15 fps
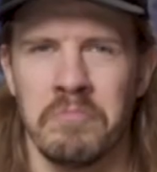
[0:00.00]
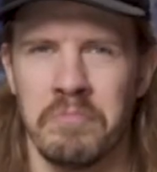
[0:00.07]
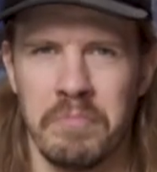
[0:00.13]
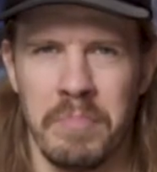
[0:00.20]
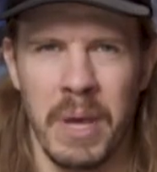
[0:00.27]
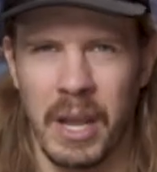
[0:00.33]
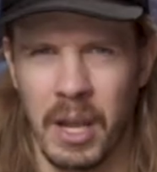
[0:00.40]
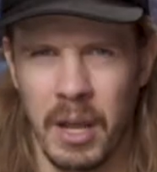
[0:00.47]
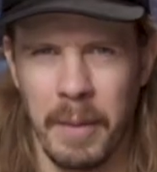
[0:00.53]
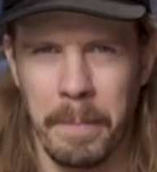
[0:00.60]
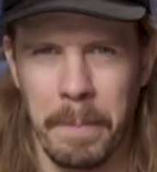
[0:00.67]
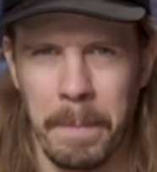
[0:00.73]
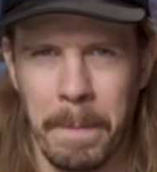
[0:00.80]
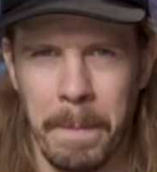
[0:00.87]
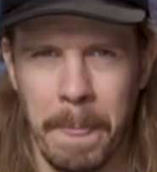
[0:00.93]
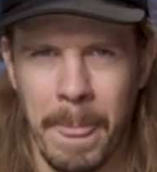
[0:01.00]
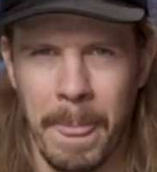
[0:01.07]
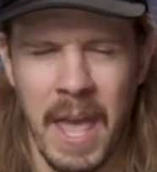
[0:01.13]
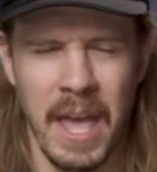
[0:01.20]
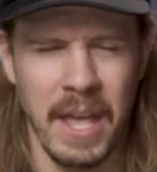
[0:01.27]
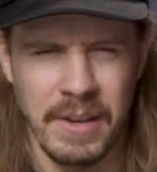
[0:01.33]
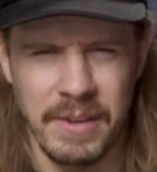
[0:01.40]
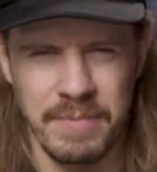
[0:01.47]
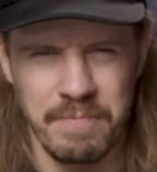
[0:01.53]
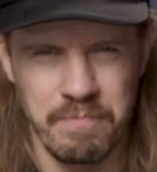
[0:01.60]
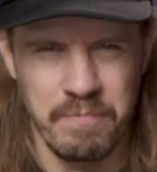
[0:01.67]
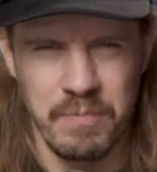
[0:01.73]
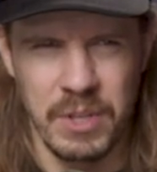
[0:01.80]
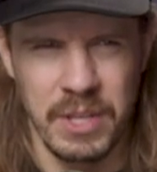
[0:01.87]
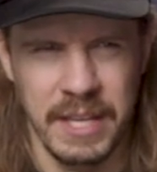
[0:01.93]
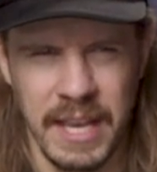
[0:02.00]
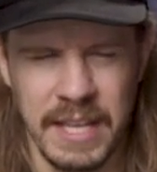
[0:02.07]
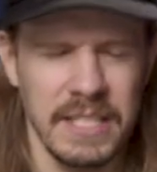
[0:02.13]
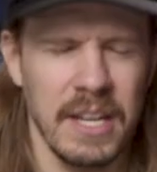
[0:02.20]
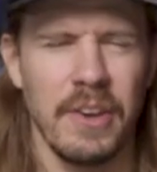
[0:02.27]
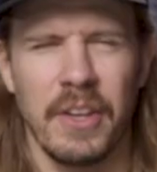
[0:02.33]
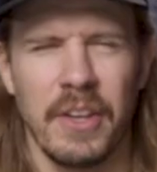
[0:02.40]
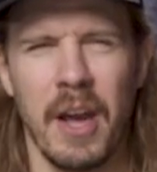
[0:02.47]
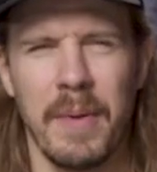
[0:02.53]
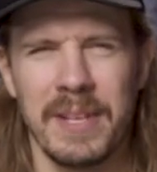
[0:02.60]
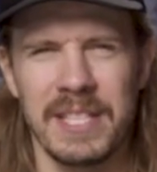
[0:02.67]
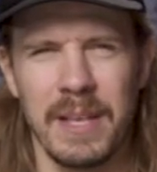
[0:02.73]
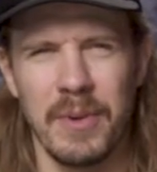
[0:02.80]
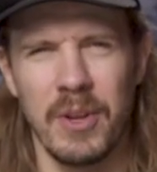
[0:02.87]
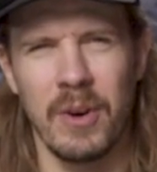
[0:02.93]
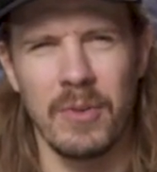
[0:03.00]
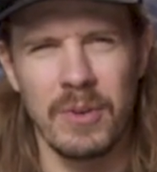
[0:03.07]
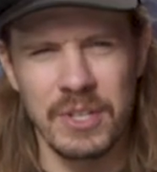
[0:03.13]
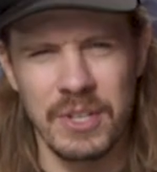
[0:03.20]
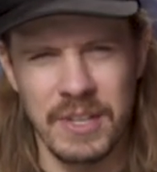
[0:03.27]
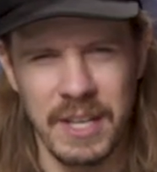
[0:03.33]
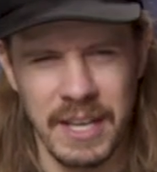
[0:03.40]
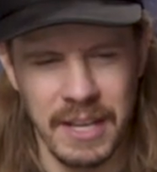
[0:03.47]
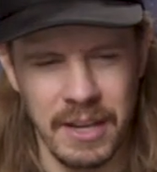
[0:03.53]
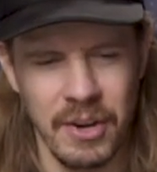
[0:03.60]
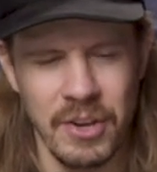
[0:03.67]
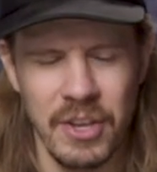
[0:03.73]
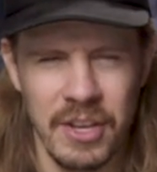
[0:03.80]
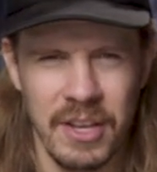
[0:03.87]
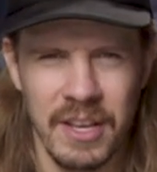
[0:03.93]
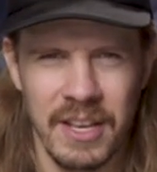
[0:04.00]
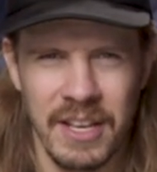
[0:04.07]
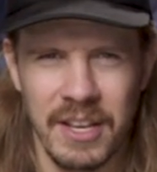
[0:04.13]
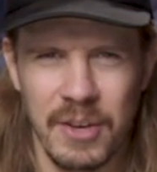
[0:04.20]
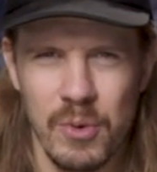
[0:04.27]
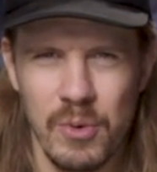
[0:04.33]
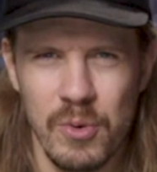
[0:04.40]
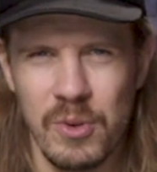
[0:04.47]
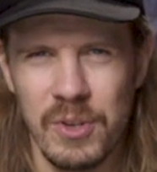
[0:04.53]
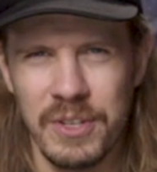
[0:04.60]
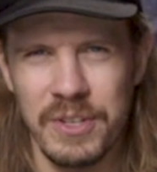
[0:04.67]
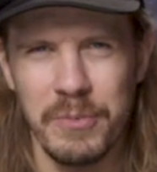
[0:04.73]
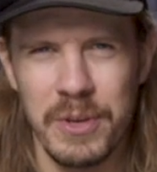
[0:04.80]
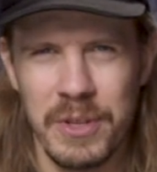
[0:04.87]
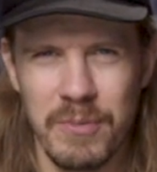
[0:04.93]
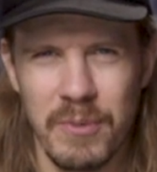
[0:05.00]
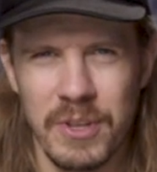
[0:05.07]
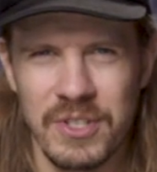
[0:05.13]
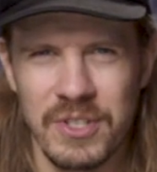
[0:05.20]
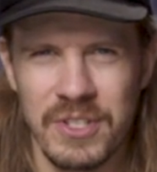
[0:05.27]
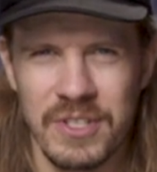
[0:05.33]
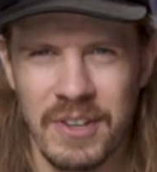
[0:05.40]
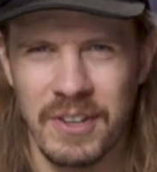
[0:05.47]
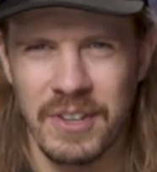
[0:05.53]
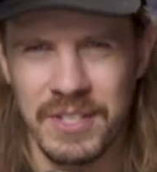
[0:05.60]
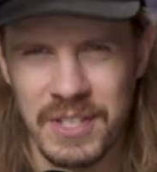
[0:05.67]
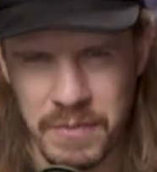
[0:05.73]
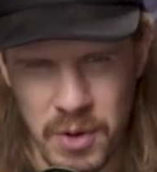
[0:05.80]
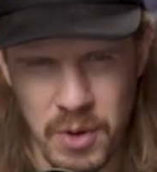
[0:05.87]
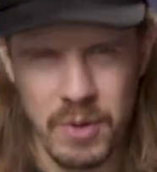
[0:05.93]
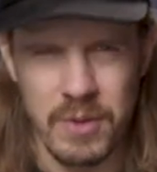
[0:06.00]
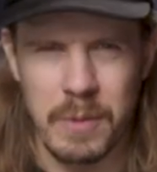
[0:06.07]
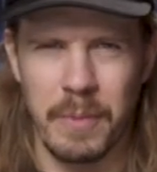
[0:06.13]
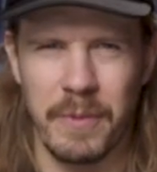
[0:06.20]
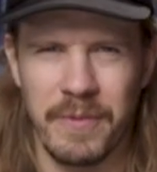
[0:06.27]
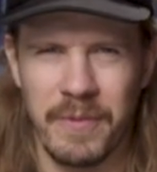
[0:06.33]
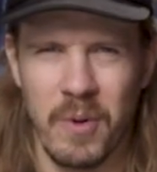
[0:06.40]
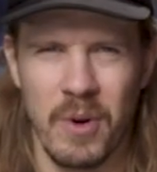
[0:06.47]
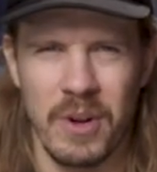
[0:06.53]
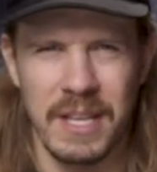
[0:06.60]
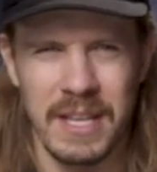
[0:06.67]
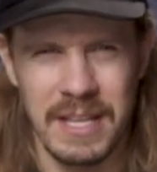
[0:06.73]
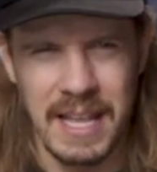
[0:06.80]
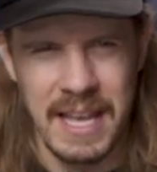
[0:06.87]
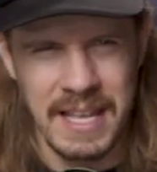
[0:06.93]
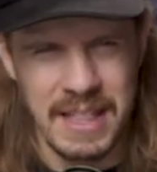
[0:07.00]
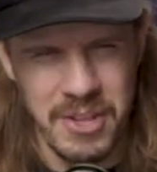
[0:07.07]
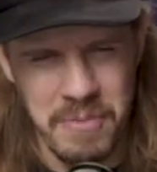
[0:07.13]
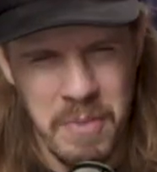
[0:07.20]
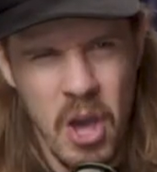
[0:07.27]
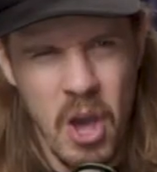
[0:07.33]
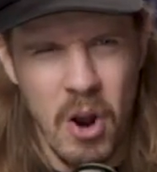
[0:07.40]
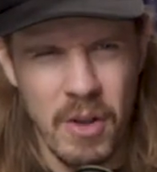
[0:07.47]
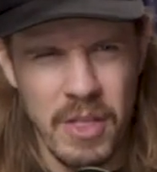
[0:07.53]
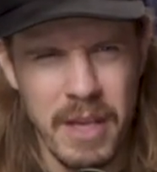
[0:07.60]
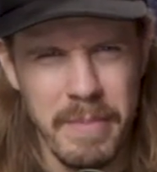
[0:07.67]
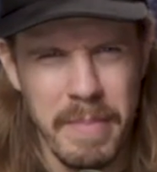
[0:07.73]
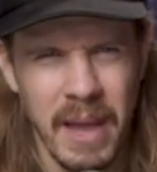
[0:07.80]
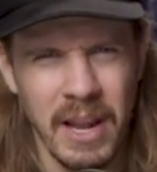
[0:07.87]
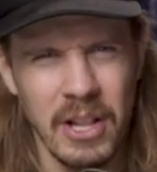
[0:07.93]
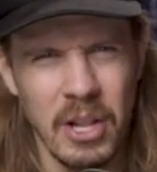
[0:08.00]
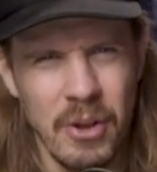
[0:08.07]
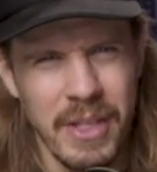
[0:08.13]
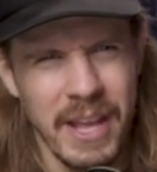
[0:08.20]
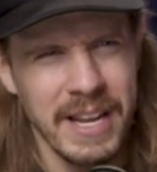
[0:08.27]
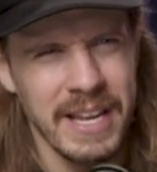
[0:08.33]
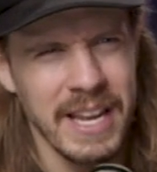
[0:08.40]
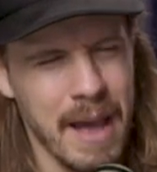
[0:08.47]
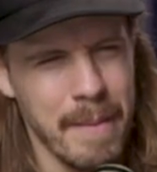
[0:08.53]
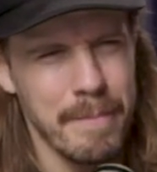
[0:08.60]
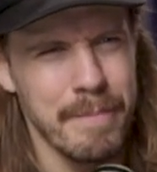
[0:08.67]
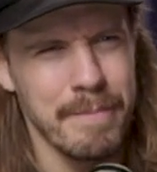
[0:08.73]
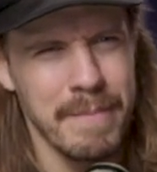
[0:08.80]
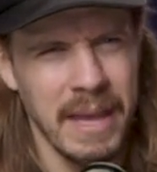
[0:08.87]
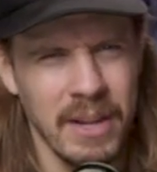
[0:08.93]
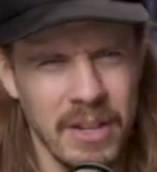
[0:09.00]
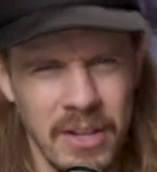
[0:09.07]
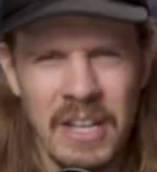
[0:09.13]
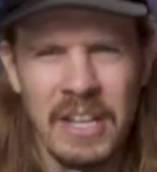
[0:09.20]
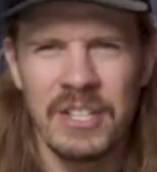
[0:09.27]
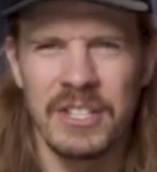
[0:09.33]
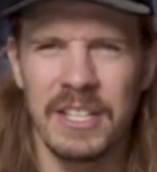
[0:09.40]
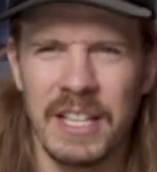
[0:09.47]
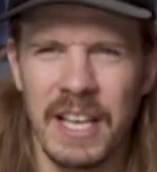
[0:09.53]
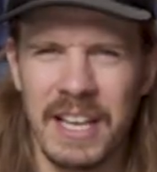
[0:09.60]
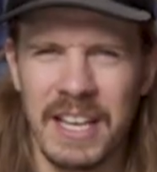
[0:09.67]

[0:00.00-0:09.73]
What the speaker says: pick it up and Get down in the comments. Let me know what you think. Are you cool with Russian Circles? Have you heard them before? Do you like them? Are they metal? Are they not metal? Do you like